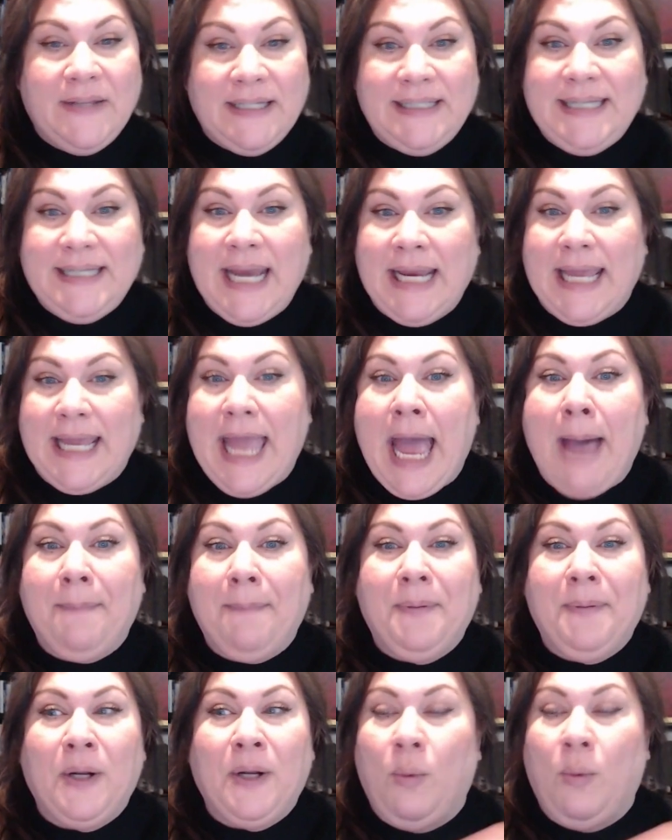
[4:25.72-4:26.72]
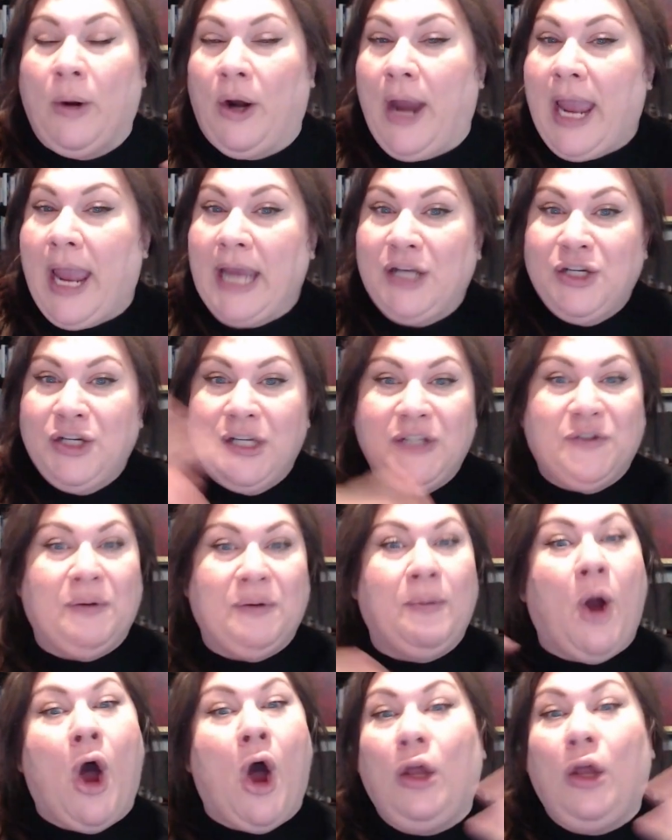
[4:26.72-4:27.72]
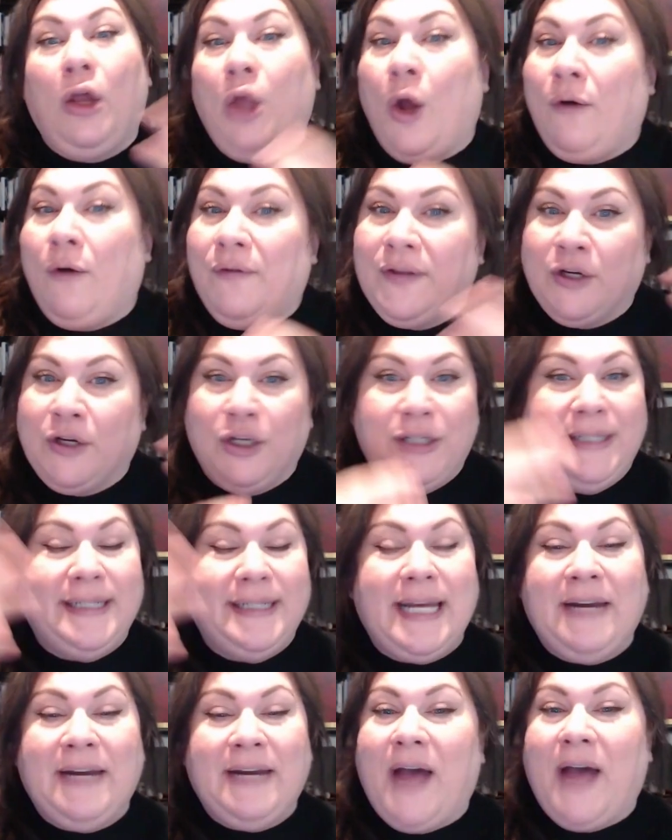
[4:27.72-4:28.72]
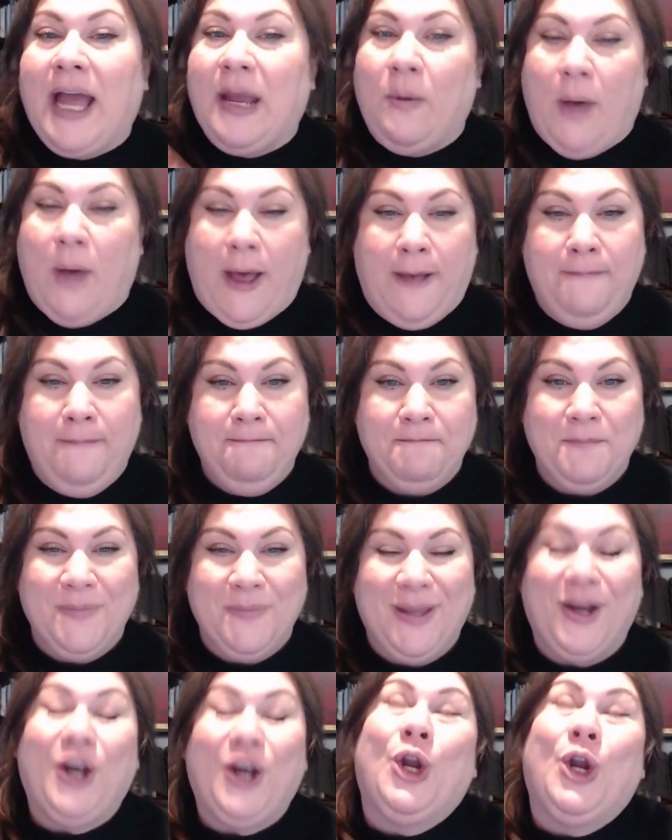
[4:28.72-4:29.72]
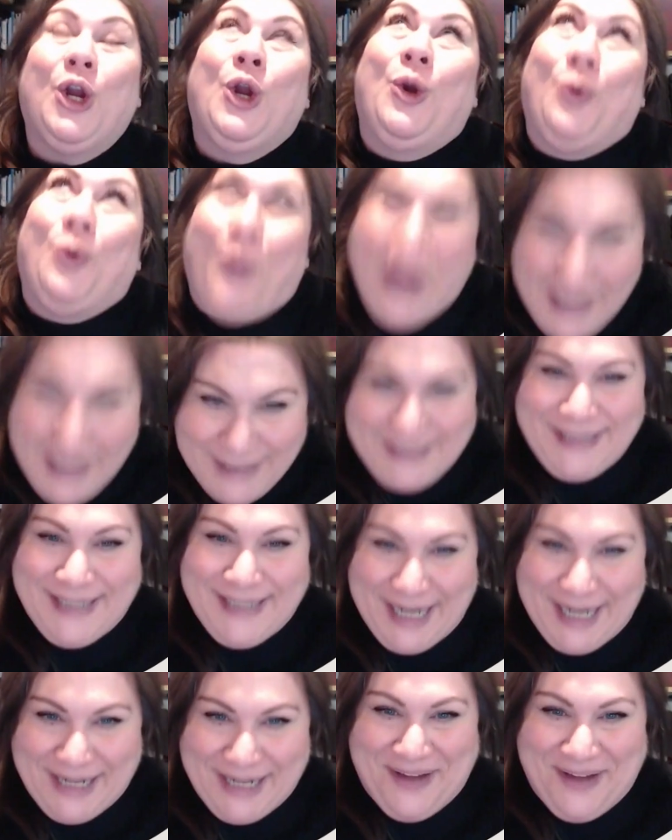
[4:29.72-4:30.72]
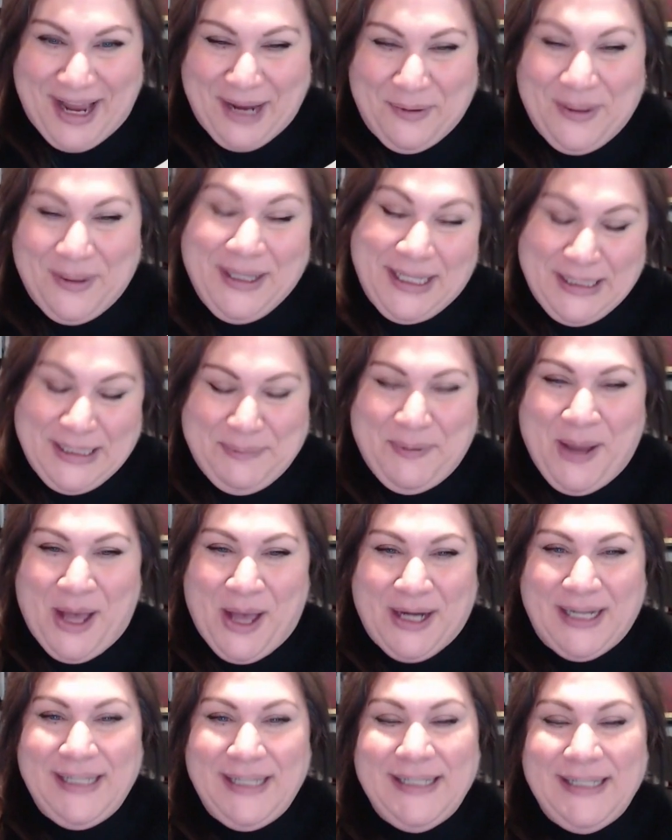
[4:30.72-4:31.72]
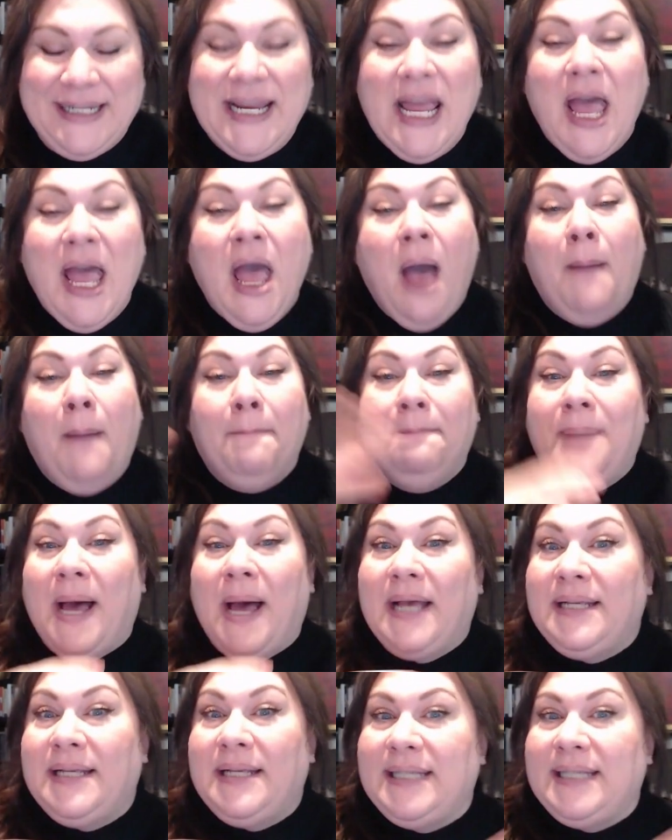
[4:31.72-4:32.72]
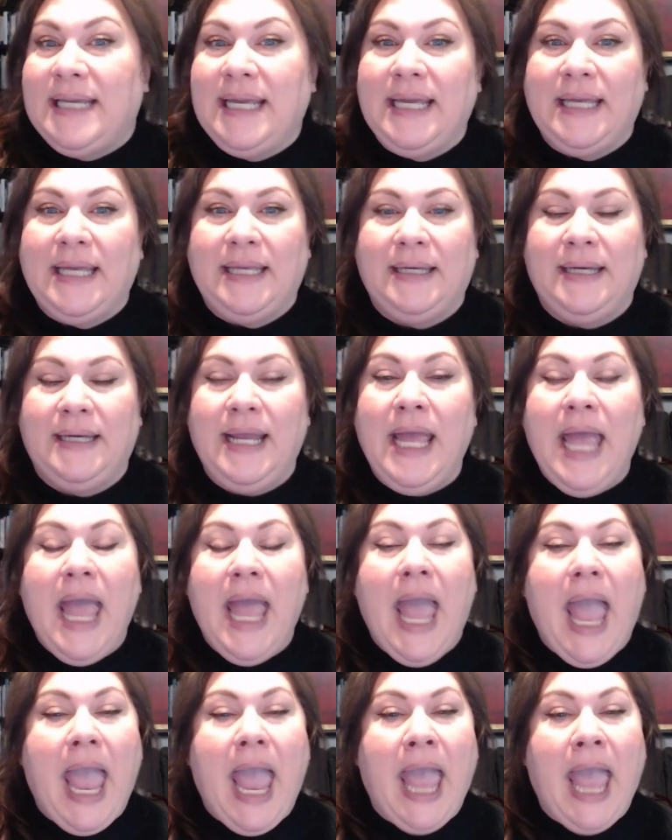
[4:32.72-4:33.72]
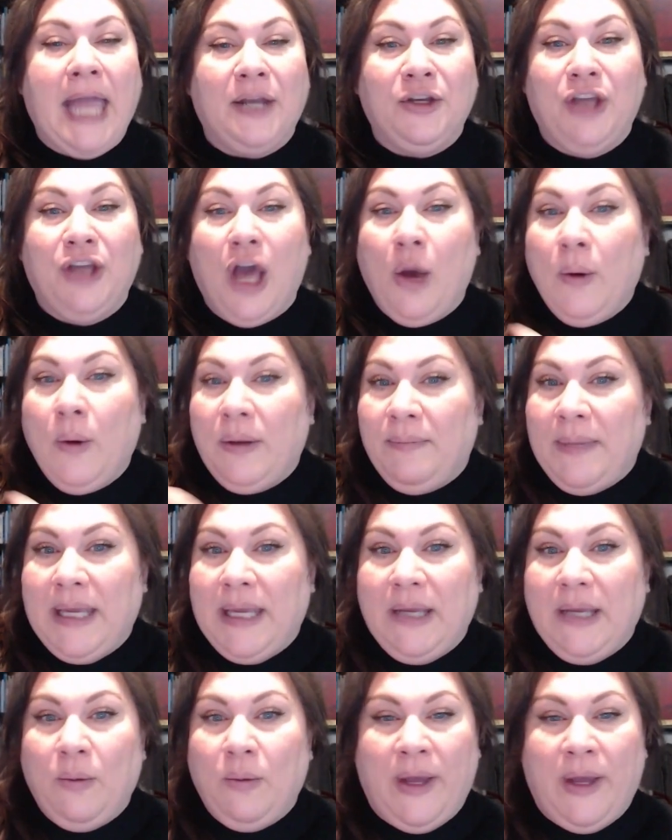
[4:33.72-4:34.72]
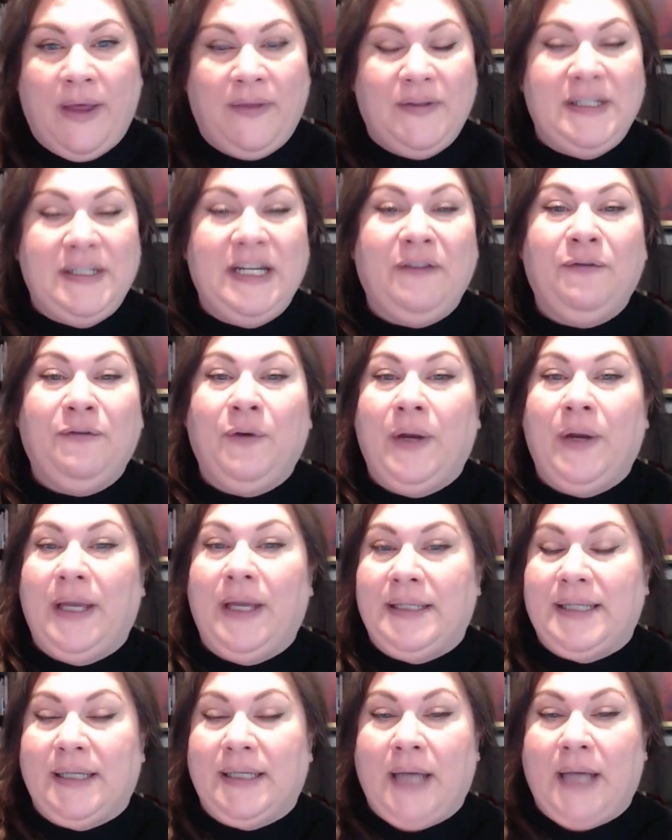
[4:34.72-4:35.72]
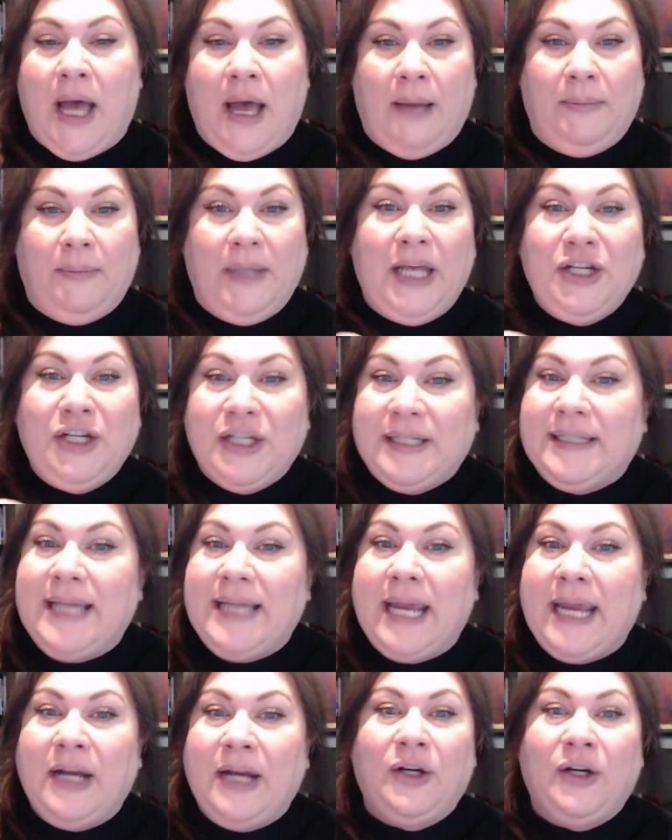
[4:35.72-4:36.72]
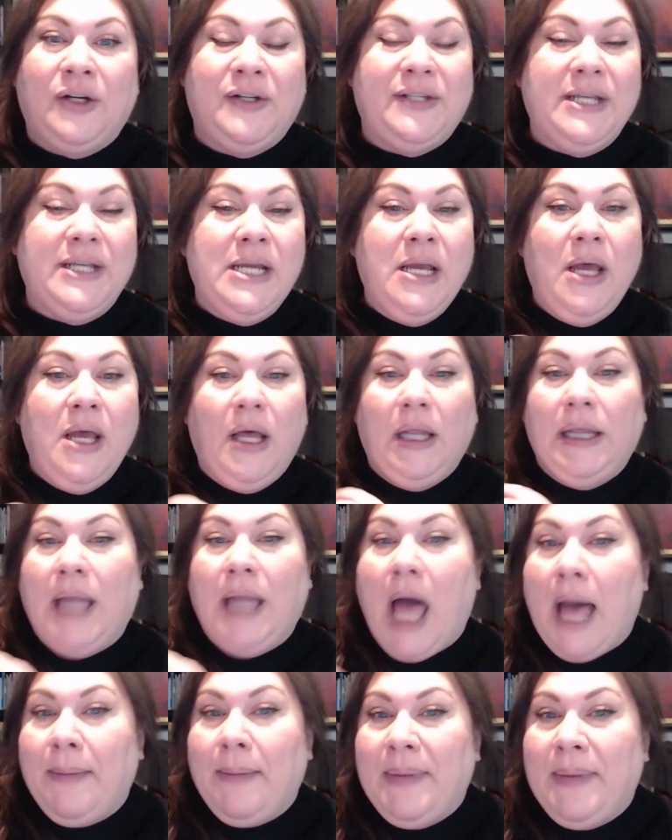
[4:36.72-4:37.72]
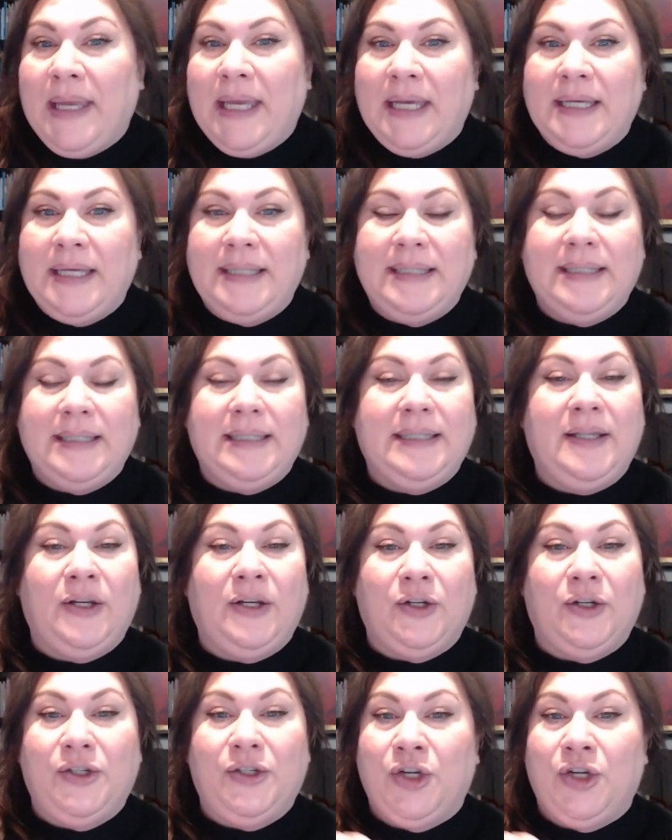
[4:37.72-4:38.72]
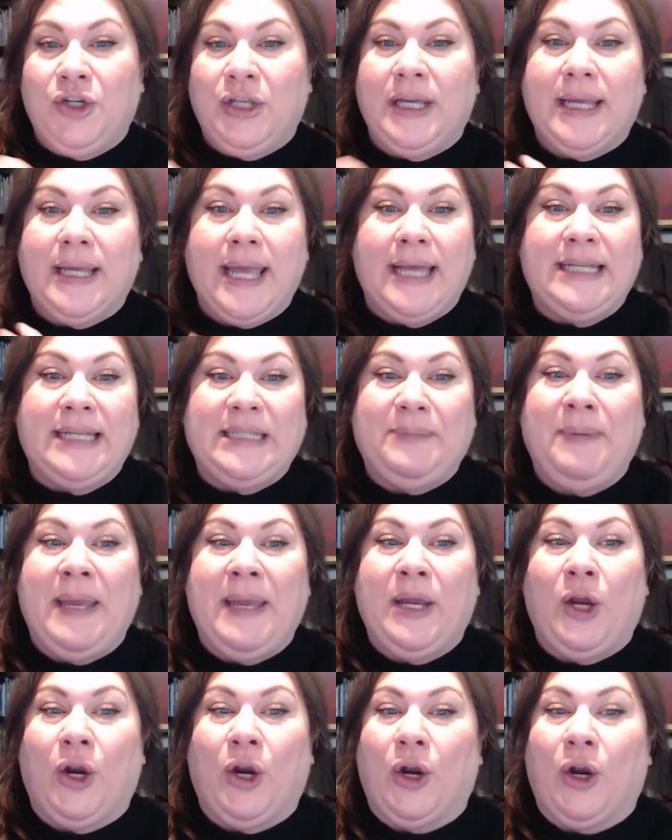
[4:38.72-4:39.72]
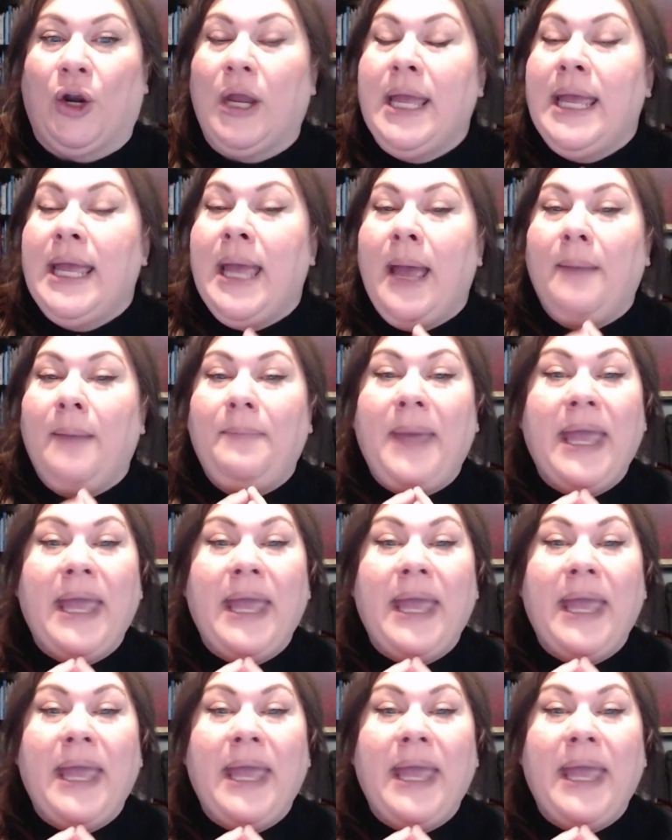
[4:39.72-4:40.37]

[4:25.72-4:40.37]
to the state capitol, where agents from all over the good state of Iowa, great state of Iowa, let's be honest, bus in and go and meet with different um, legislators, lobbyists. There's usually a guest speaker.